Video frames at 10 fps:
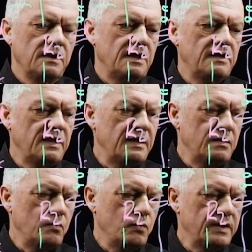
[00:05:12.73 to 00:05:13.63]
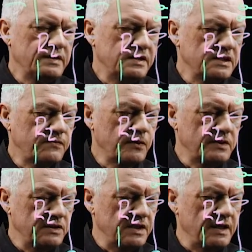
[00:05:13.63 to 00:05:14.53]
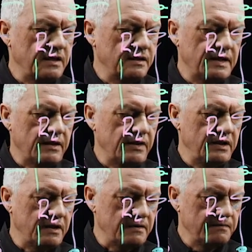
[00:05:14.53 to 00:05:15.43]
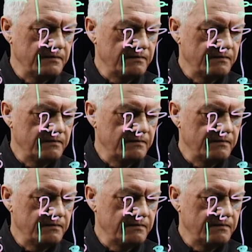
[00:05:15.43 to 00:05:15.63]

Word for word: And then what is this voltage then down here?